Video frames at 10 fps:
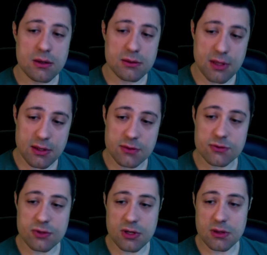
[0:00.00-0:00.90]
That
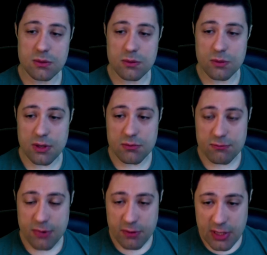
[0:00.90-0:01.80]
is
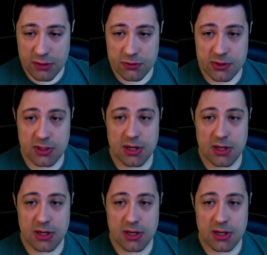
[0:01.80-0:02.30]
very interesting